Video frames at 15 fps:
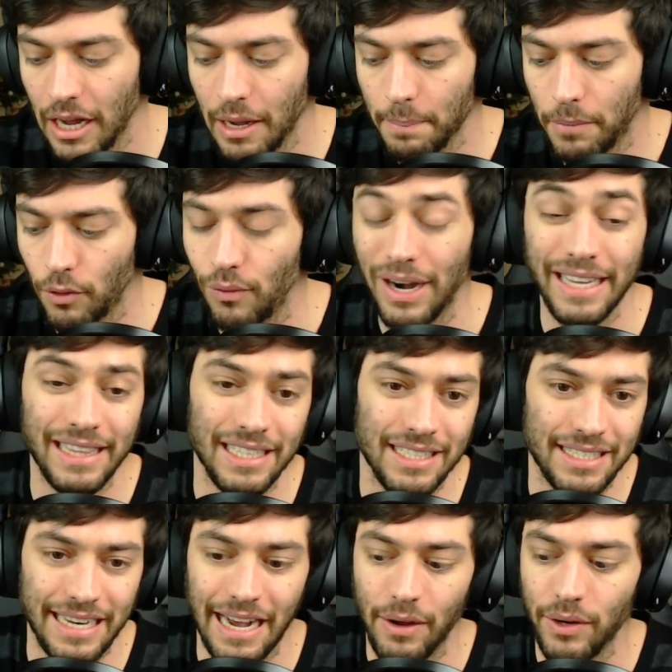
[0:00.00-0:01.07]
But write
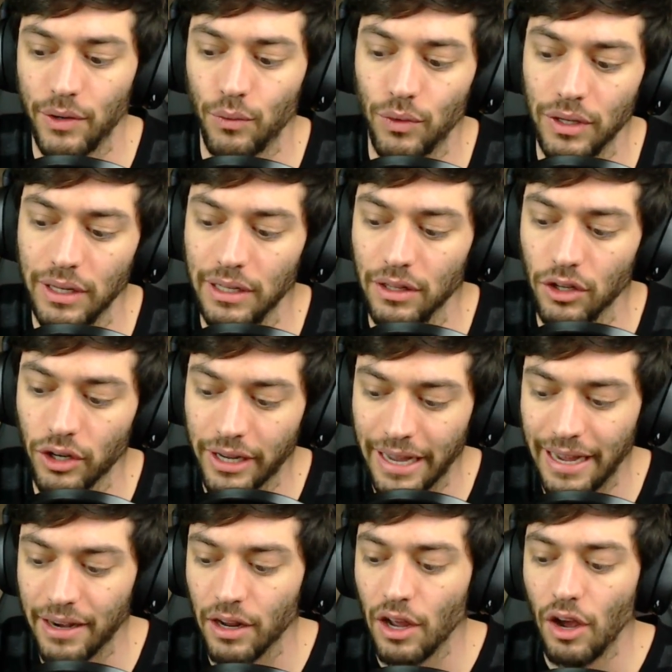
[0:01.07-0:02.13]
these down and really look
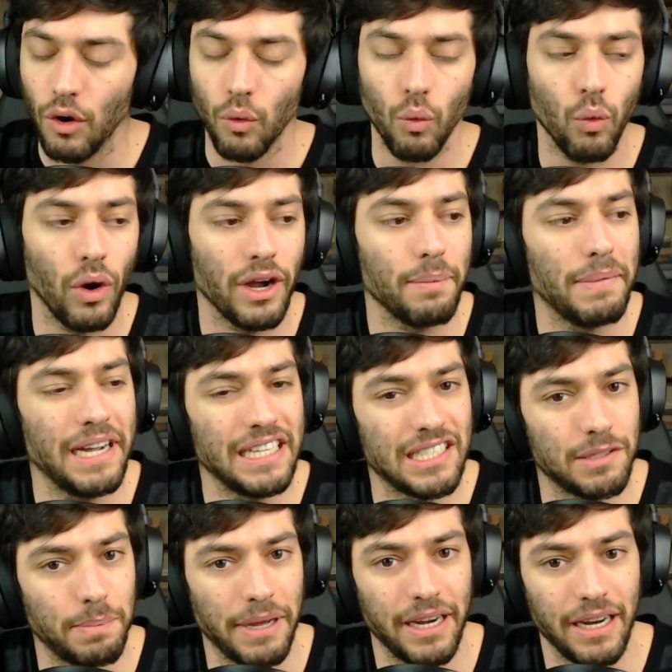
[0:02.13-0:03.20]
at, what am I
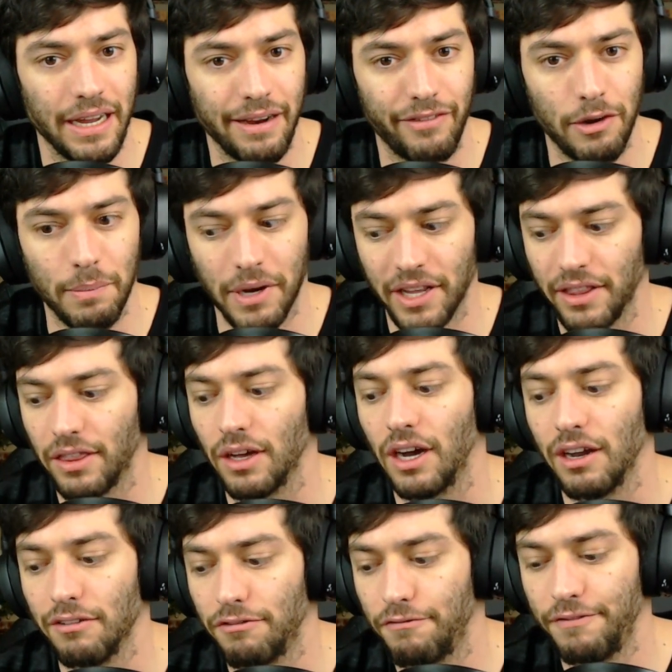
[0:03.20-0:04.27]
spending every month
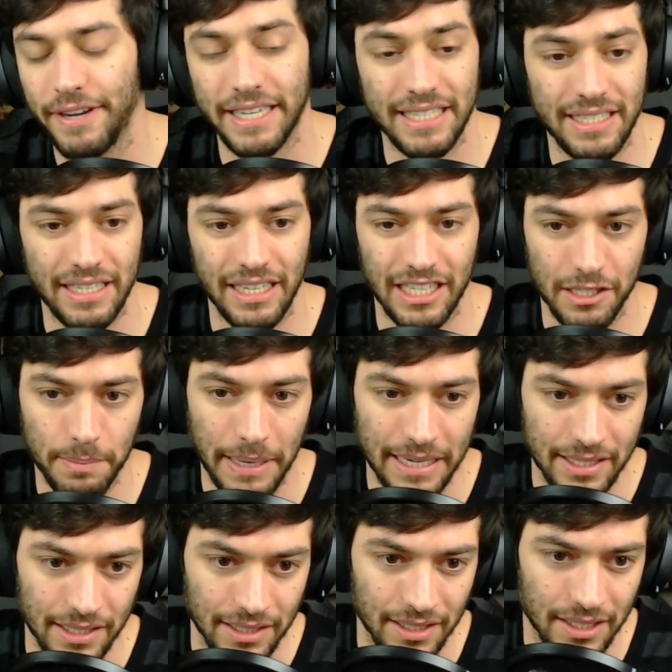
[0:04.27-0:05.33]
on fixed
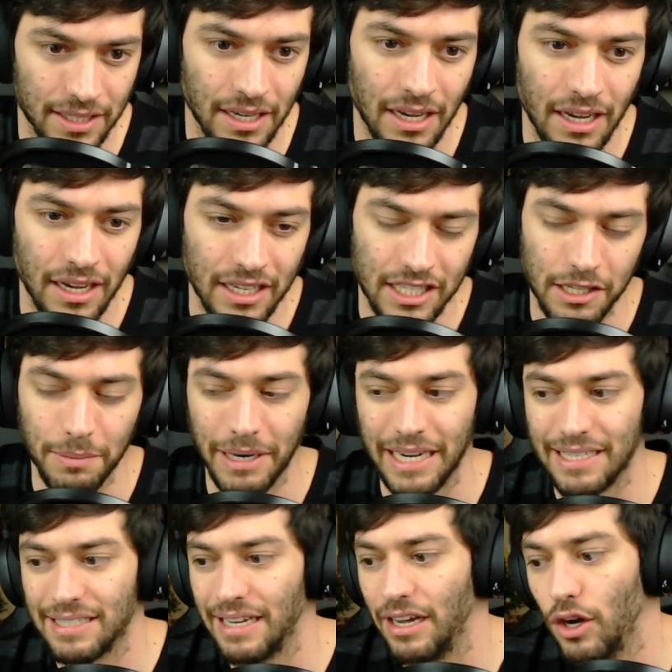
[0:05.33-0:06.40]
expenses? So you might
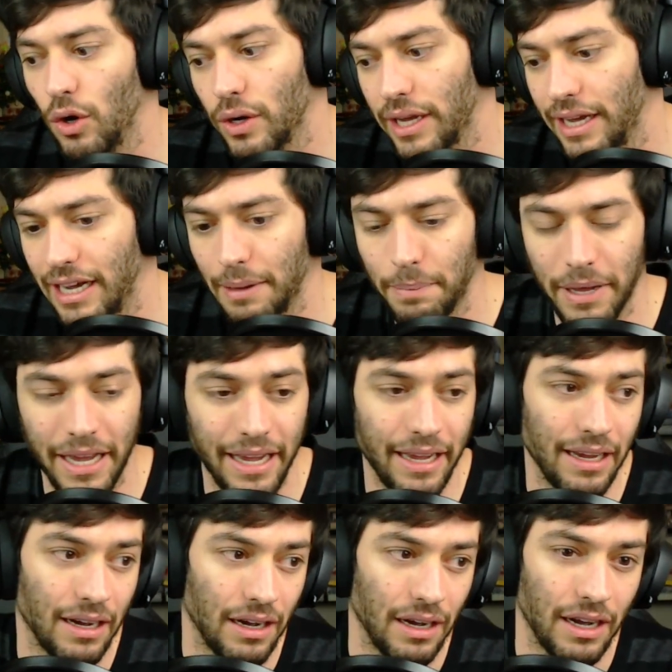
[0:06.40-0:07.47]
say, okay, I
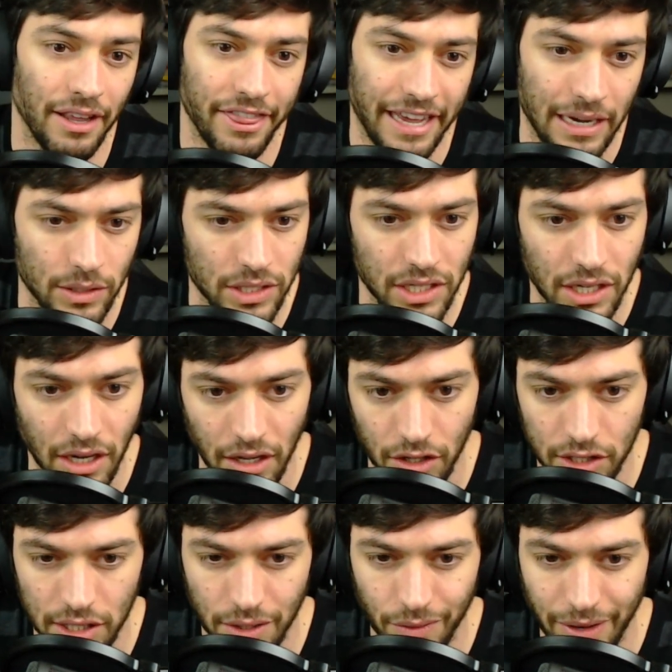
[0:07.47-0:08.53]
pay
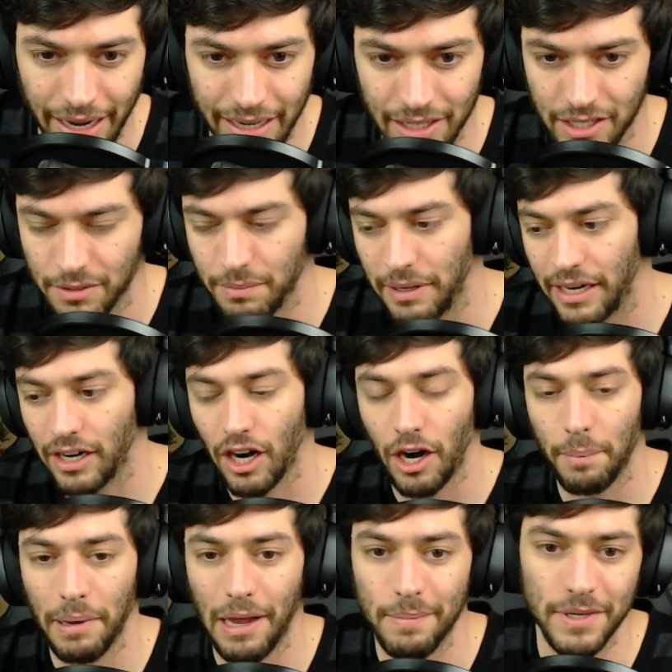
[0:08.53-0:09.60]
$1,000 in rent. My car
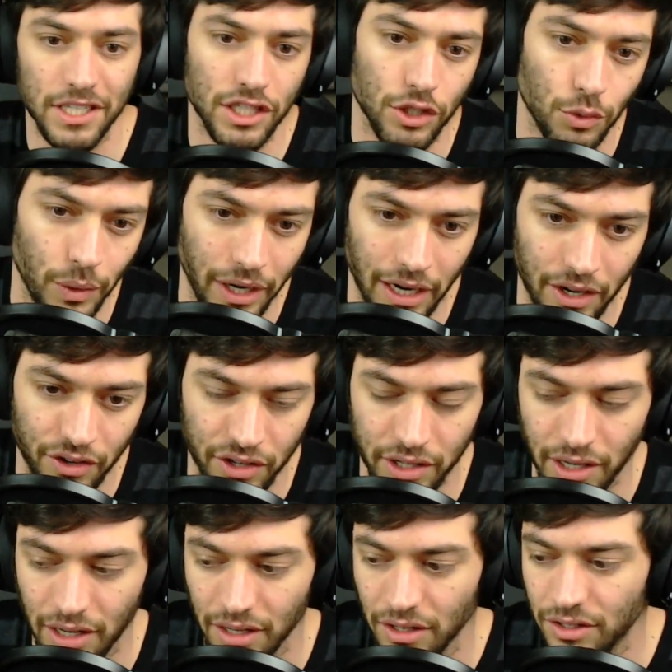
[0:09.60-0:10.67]
payment's
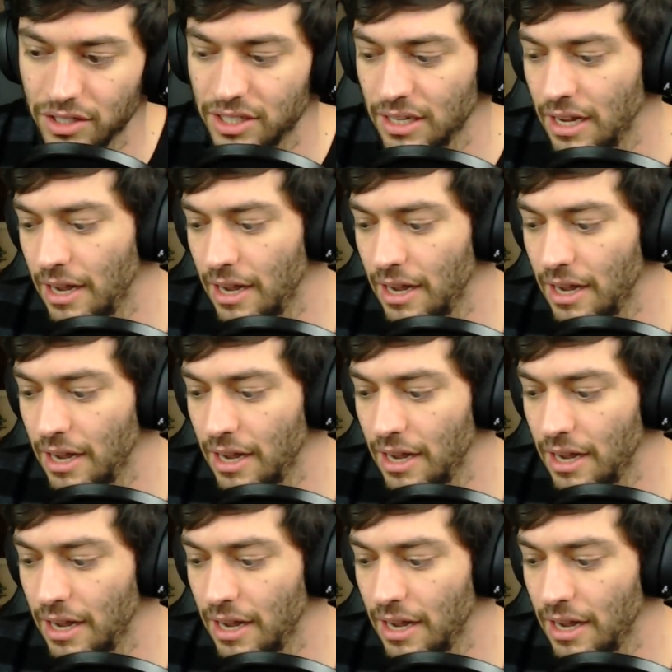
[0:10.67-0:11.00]
$300.